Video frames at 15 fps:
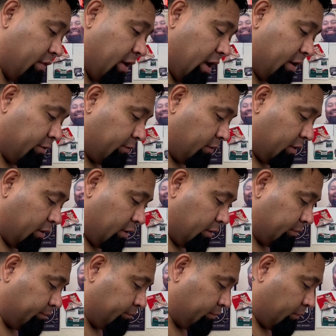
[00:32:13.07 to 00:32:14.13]
of that
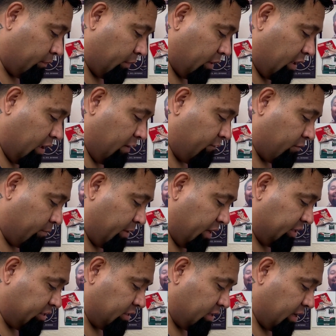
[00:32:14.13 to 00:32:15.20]

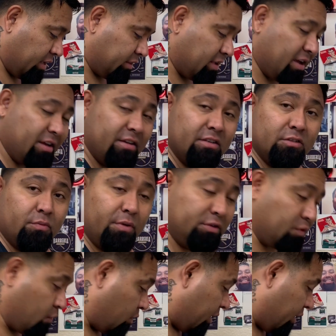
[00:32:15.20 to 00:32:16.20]
information like that is the reason